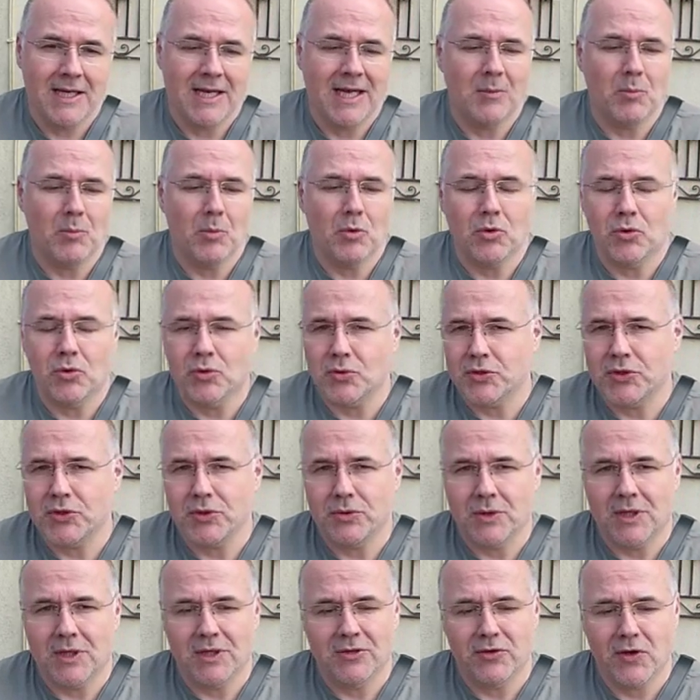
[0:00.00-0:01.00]
and will cause
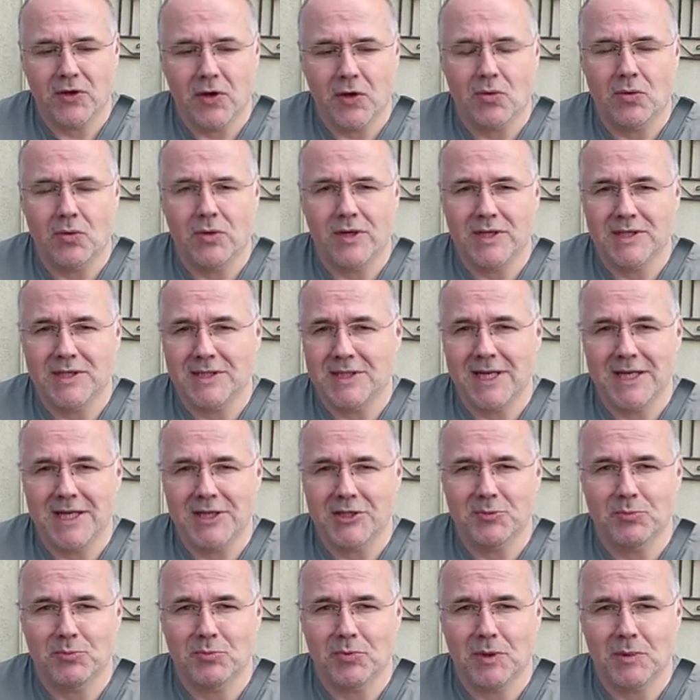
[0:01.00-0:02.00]
you untold
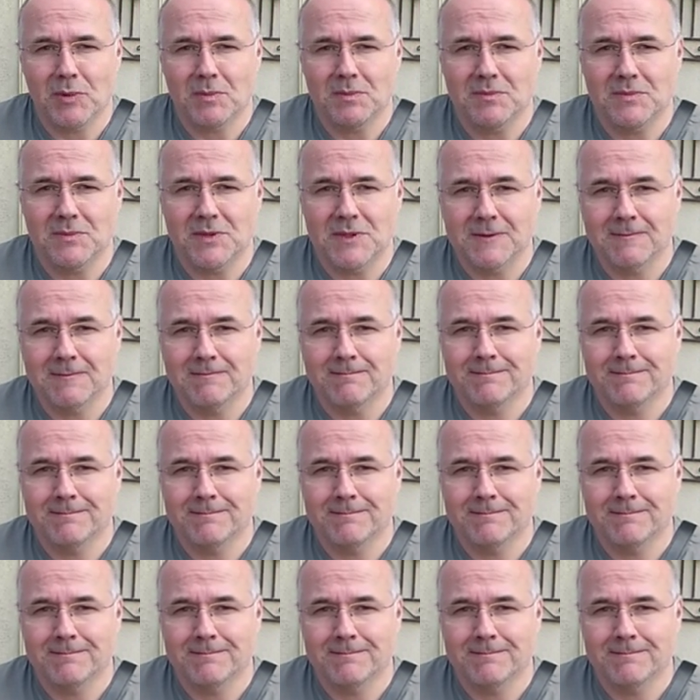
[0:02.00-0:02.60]
intonation problems.